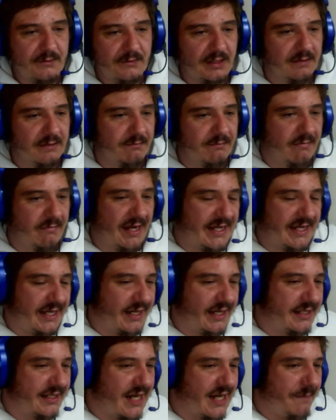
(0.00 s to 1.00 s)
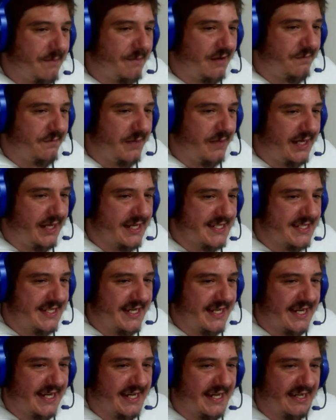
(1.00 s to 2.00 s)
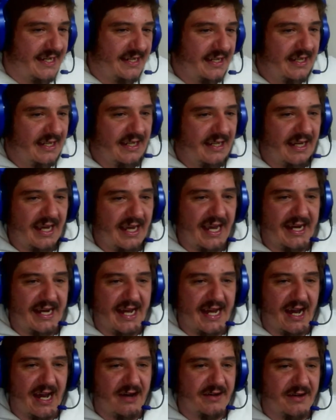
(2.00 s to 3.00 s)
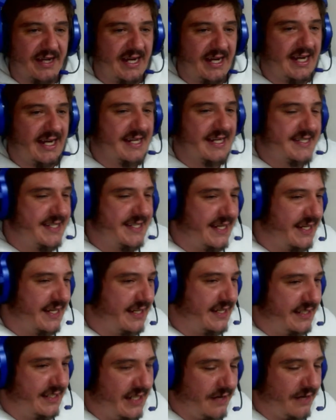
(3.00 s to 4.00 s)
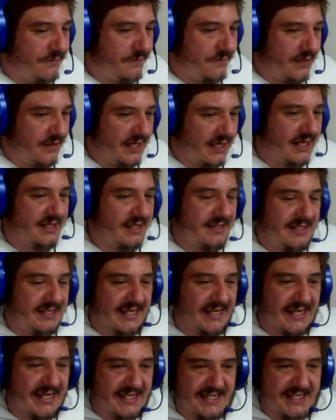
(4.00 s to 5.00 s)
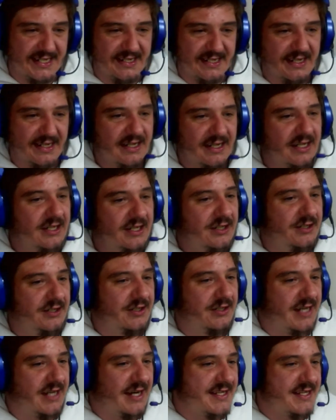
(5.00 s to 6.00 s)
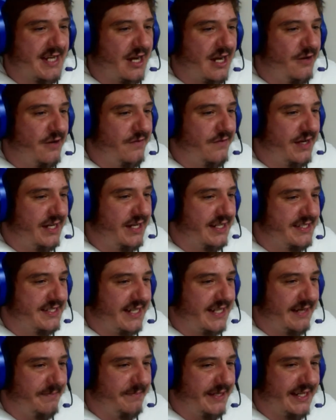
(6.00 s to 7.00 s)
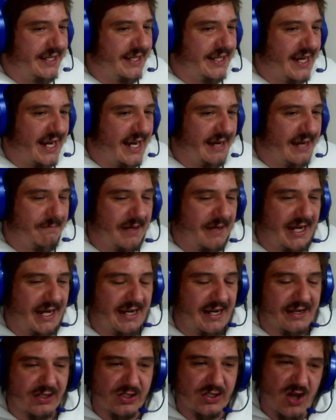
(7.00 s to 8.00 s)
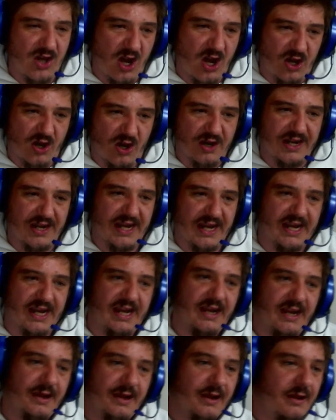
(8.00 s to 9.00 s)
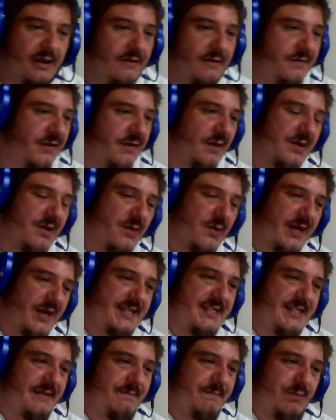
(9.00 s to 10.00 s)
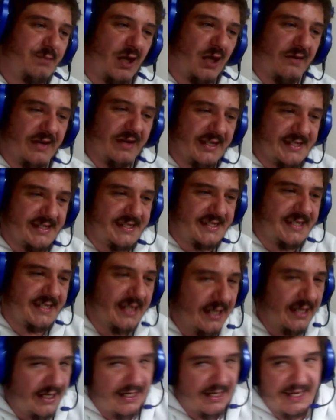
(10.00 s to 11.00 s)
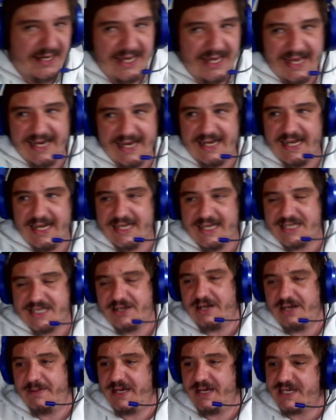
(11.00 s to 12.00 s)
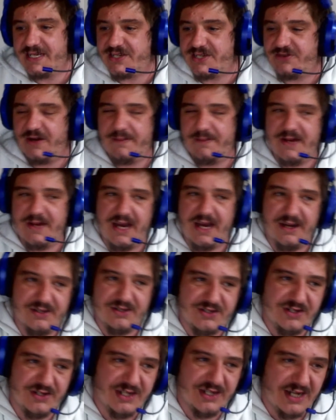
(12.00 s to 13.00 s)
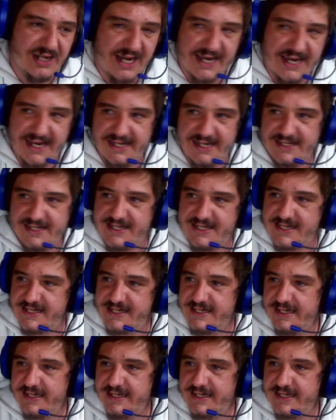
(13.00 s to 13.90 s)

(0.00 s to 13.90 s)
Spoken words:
Making a couple of meters here. And now it is Tienerson who goes over the 10-meter line, but a little knock on there from the Western Province. And it is going to be a scrum down to the Lions.